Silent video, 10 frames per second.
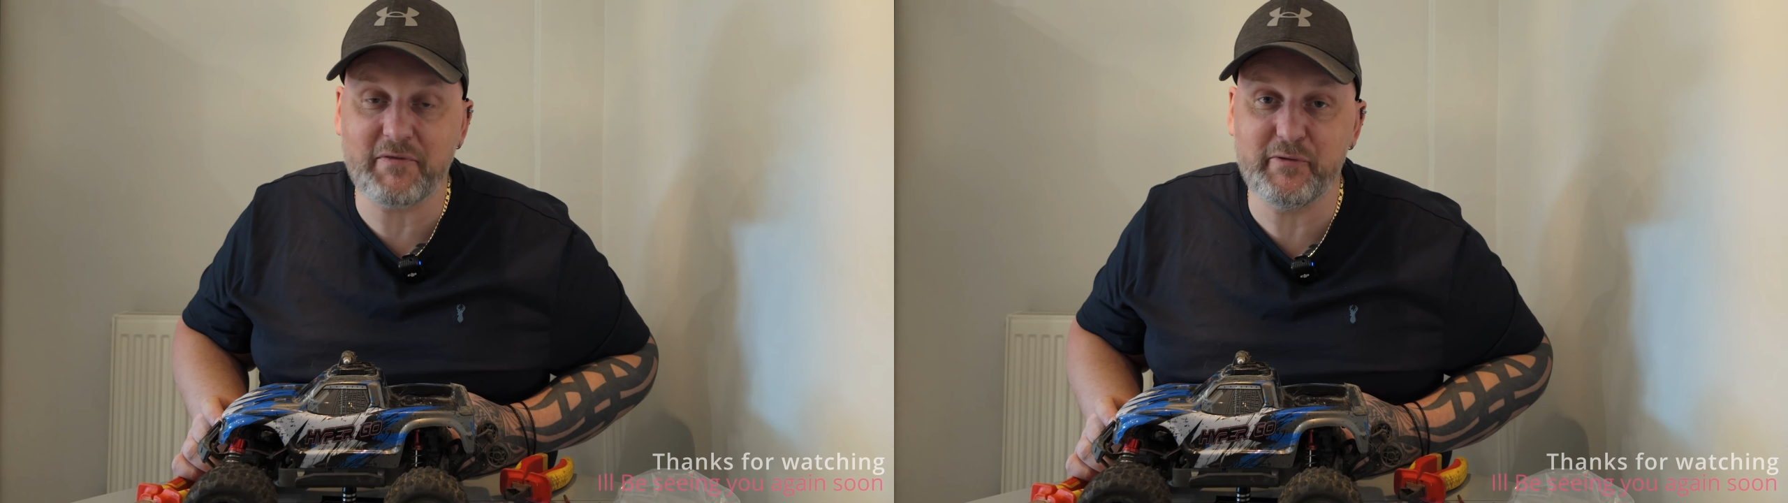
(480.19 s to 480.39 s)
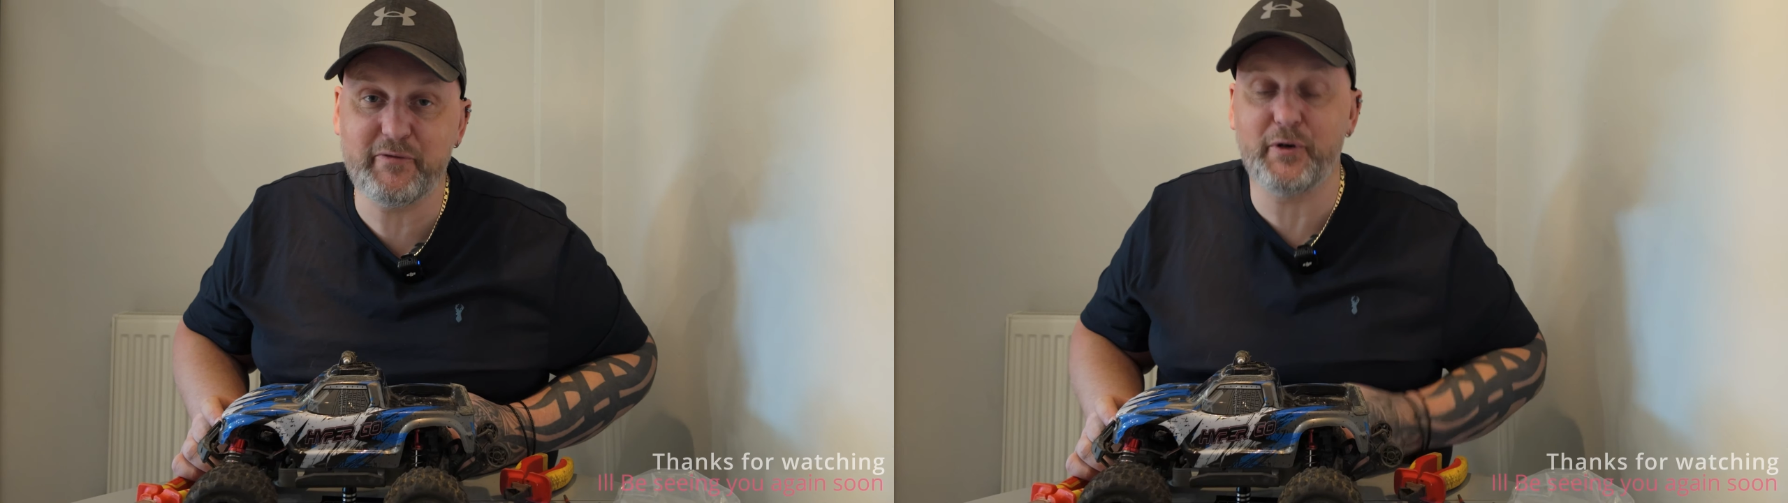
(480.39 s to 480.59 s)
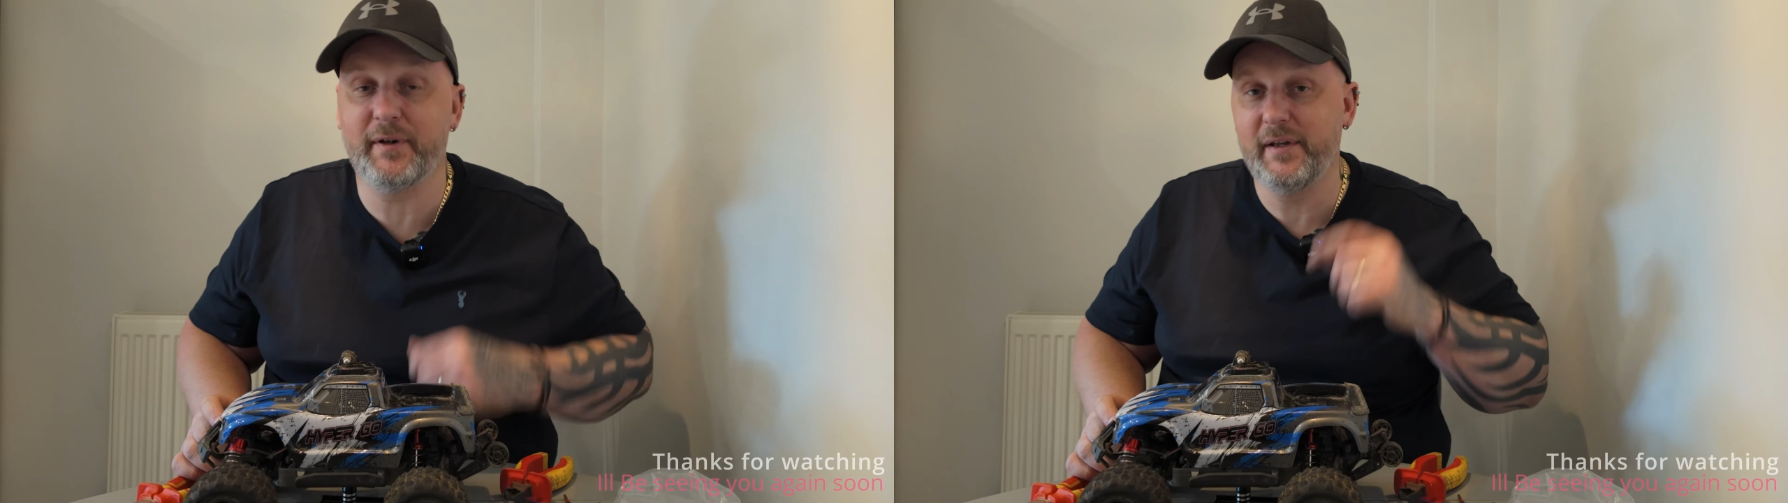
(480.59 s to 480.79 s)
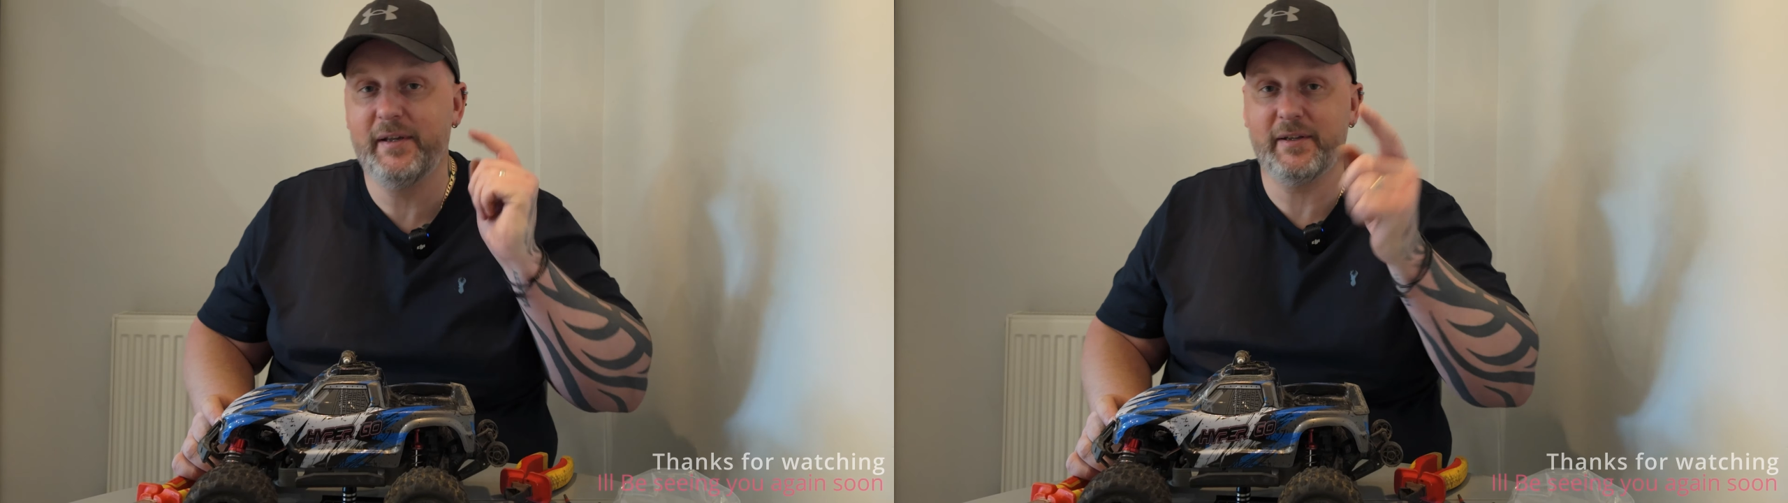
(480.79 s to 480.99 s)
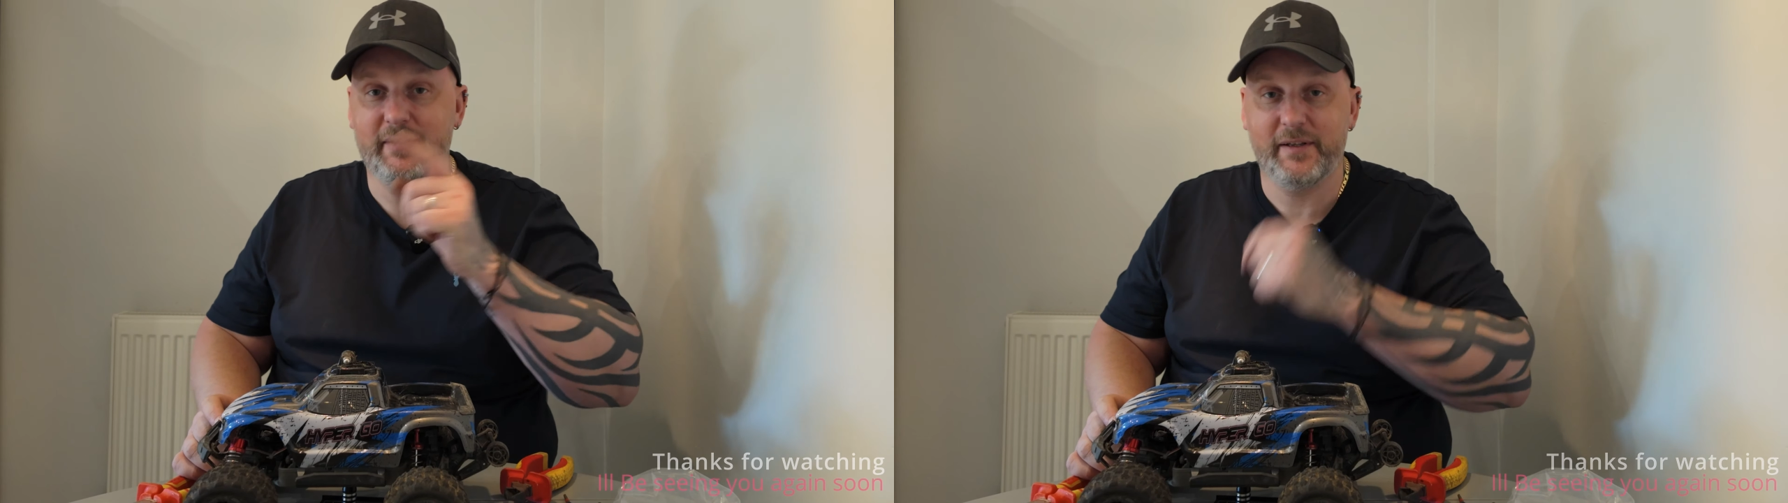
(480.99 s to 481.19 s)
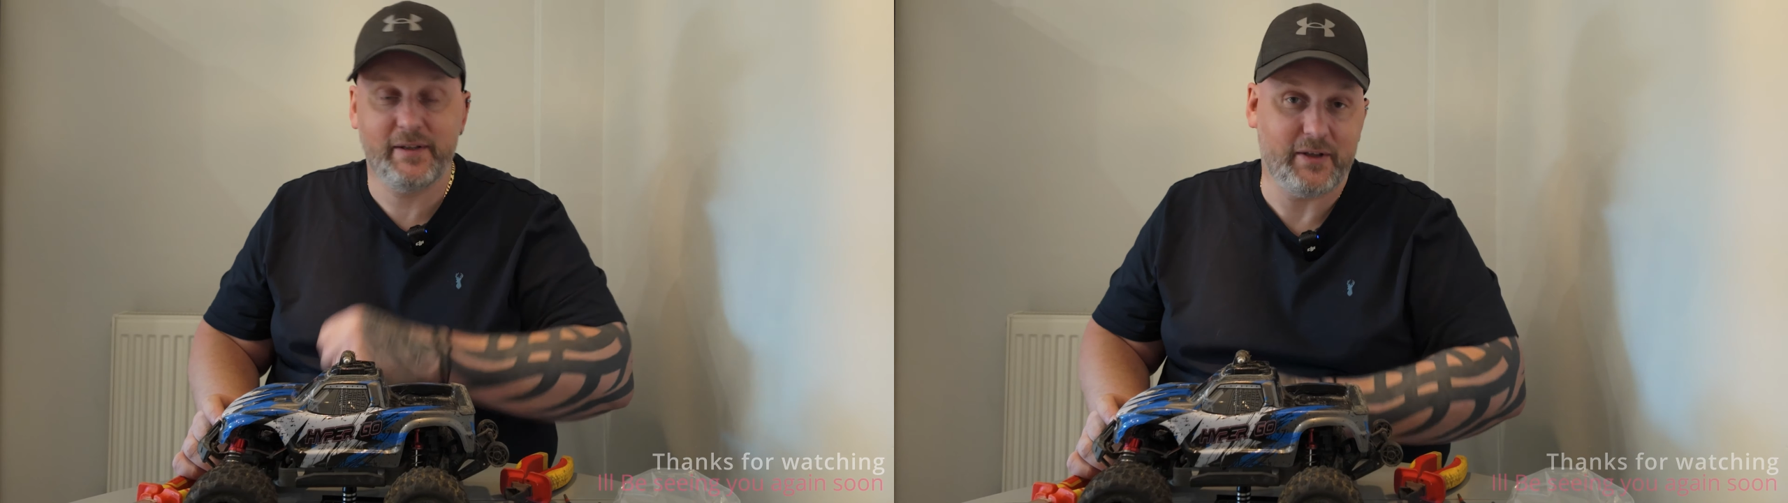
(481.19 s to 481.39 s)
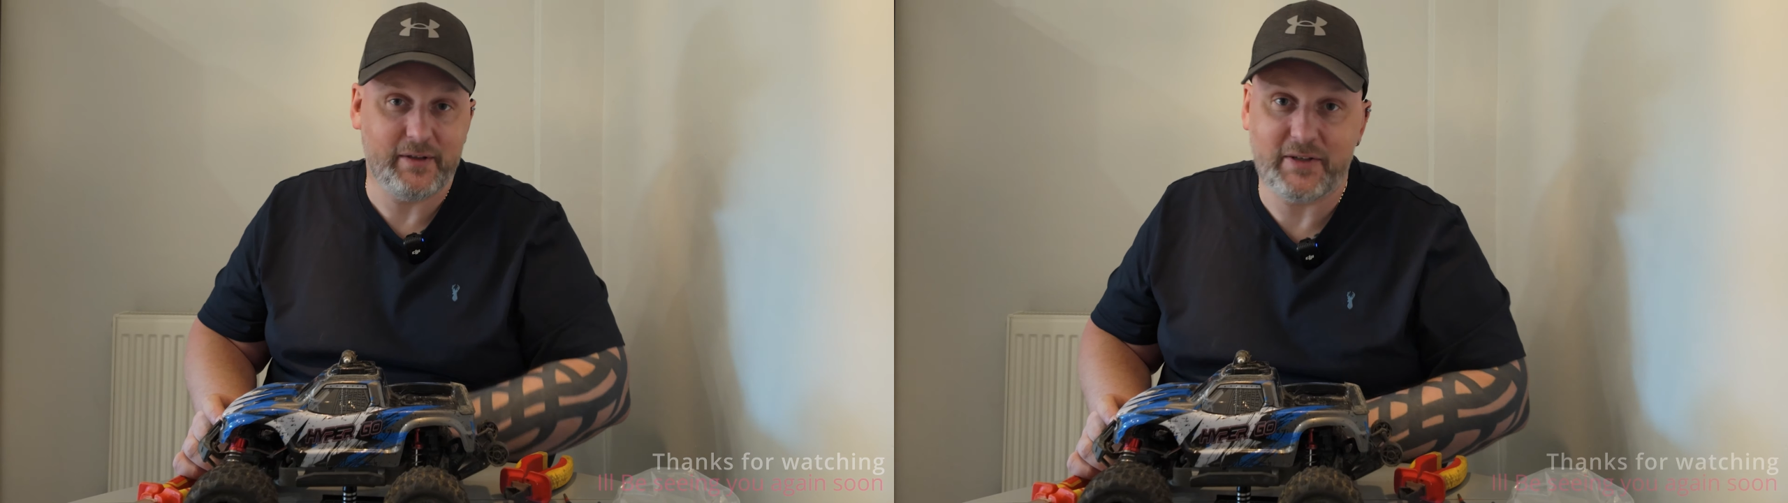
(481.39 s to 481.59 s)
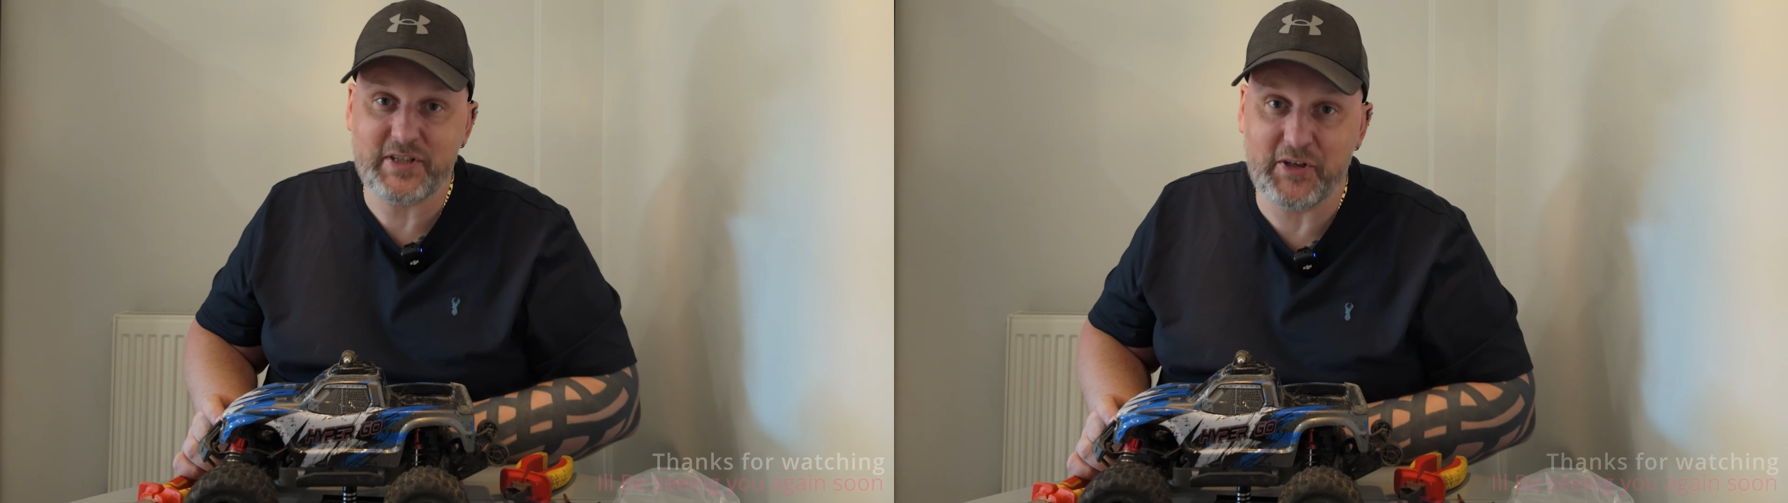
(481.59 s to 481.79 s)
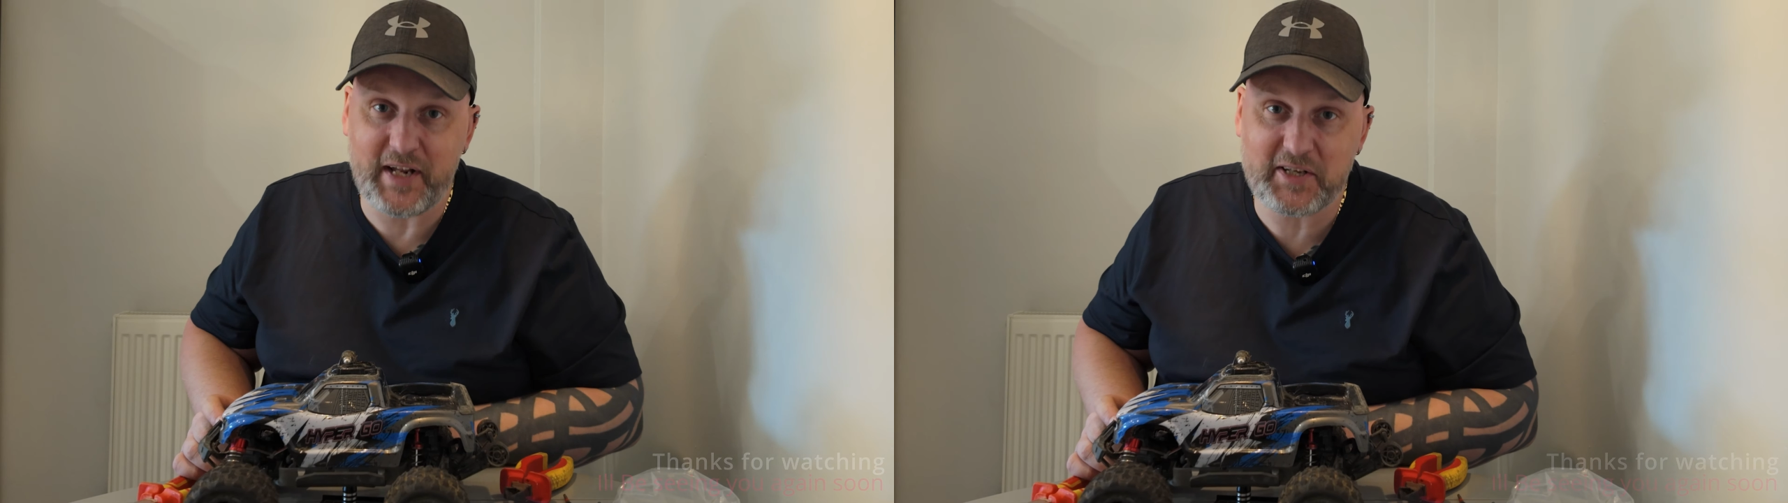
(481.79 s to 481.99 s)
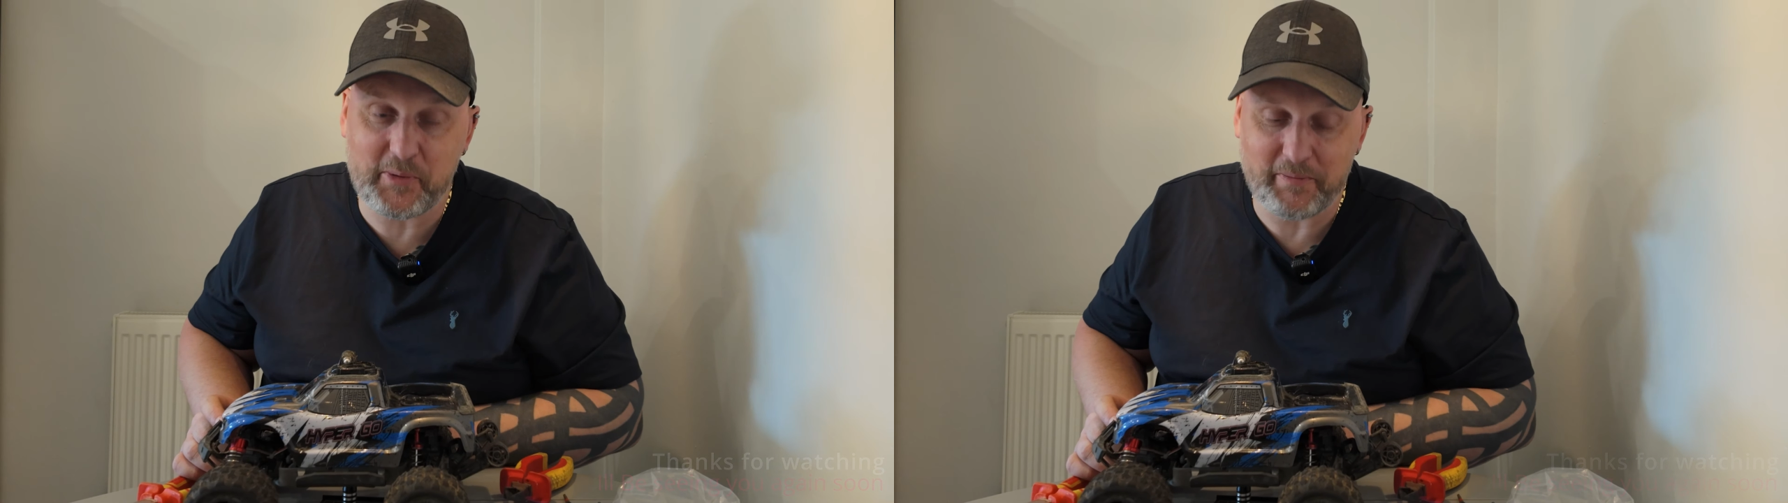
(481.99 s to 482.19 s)
some fun. See you on the
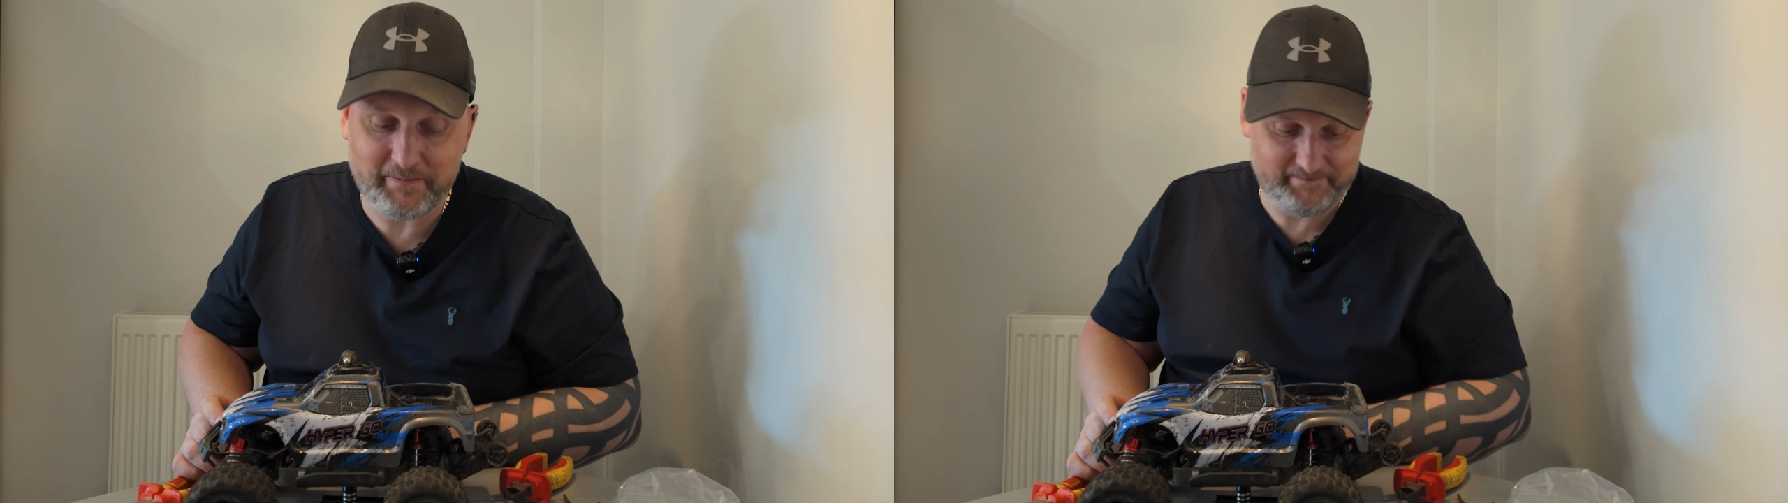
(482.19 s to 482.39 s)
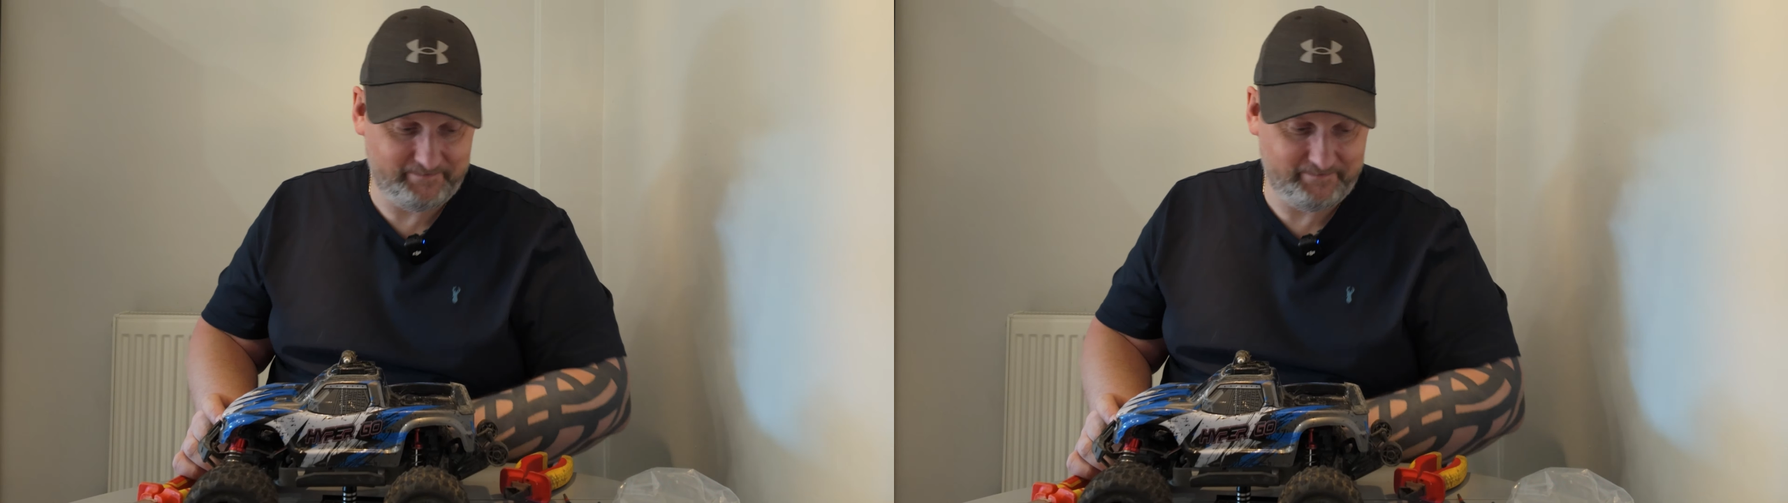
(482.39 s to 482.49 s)
next one.